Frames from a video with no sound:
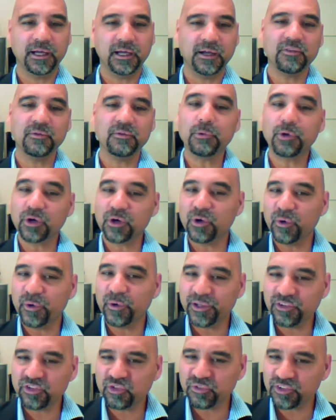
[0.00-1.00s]
uh,
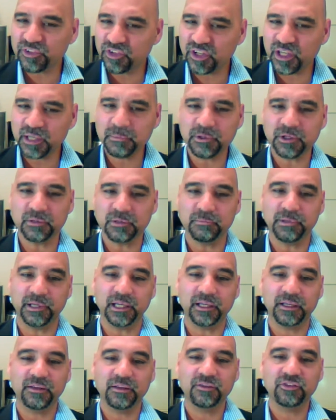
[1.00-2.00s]
develop,
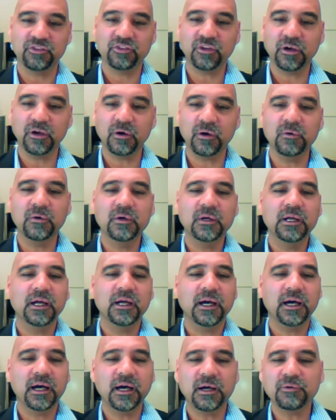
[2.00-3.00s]
uh, the more cohesive a
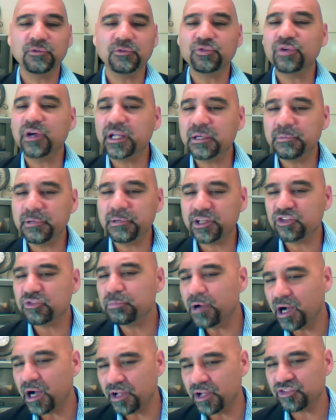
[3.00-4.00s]
team can be.
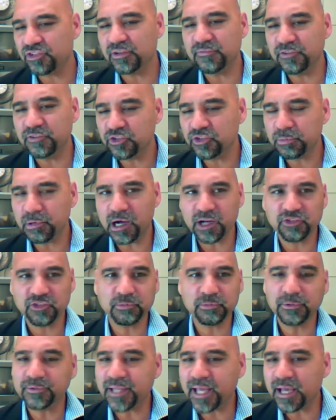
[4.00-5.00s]
So uh,
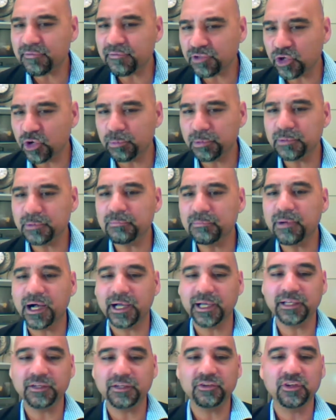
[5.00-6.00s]
try to be as
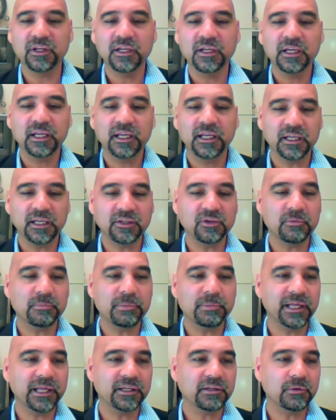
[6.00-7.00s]
positive as possible and
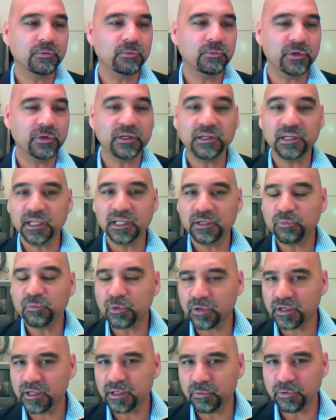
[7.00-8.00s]
have an open mind.
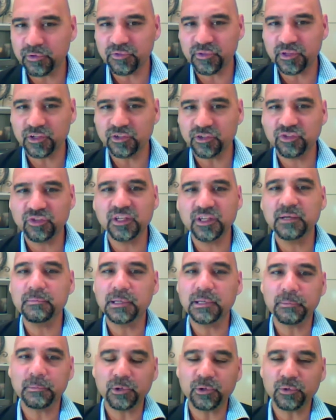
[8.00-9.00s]
And depend
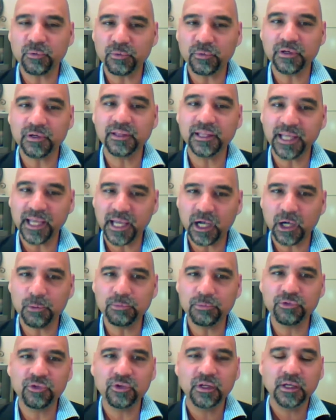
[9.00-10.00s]
with, in working
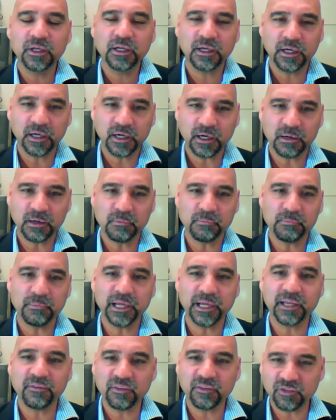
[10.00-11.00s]
with each team member, it
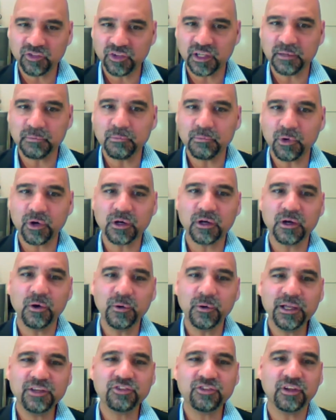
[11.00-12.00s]
really helps
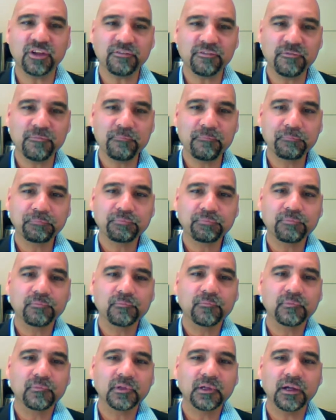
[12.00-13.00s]
uh, make the
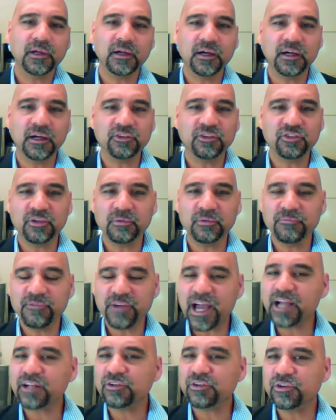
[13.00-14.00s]
team more
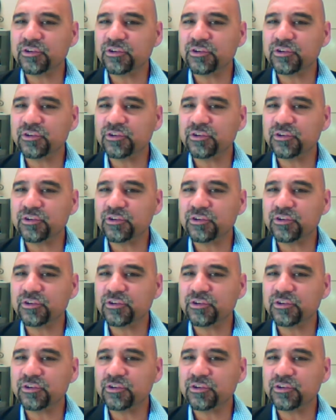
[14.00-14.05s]
cohesive.